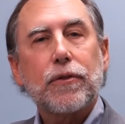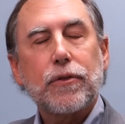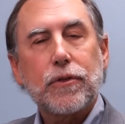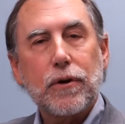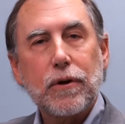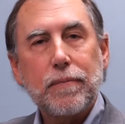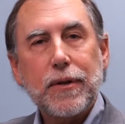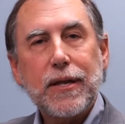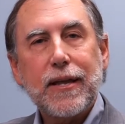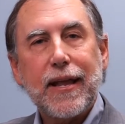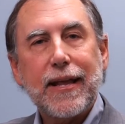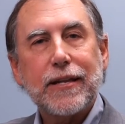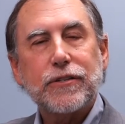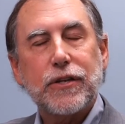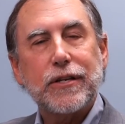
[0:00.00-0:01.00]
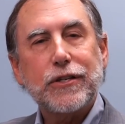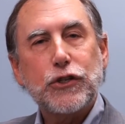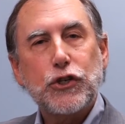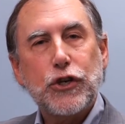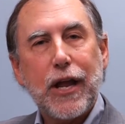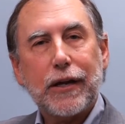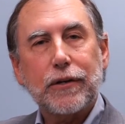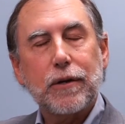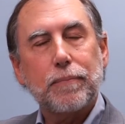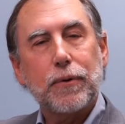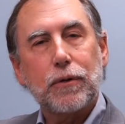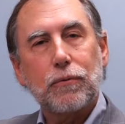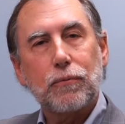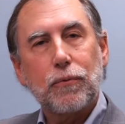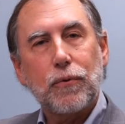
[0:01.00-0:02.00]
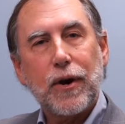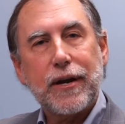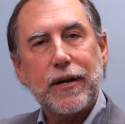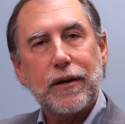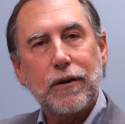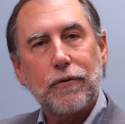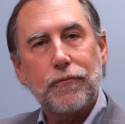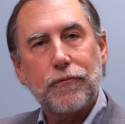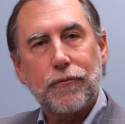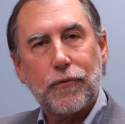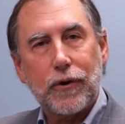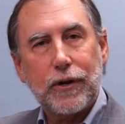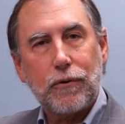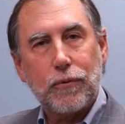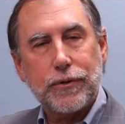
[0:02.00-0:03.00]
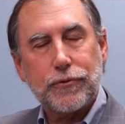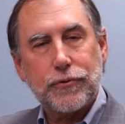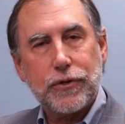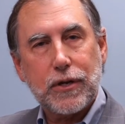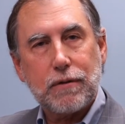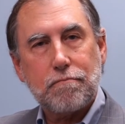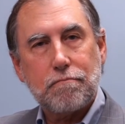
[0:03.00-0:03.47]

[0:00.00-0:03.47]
Thermi is injectable radiofrequency.